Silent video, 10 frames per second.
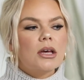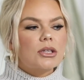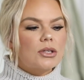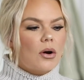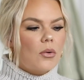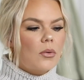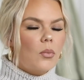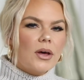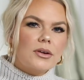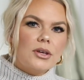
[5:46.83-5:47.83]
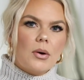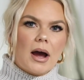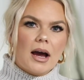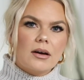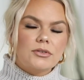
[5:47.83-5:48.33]
So whether you
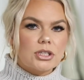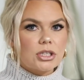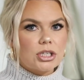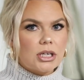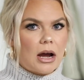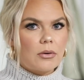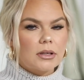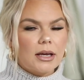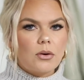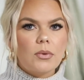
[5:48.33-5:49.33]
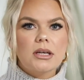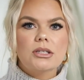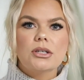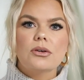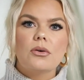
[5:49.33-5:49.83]
have just a shower like we
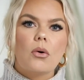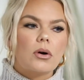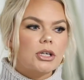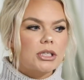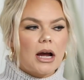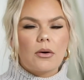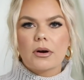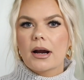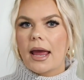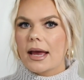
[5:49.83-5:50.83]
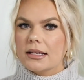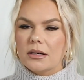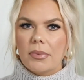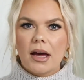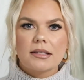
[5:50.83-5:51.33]
do, or a shower and
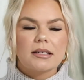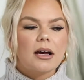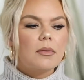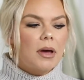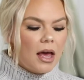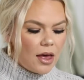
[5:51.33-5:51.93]
a bathtub,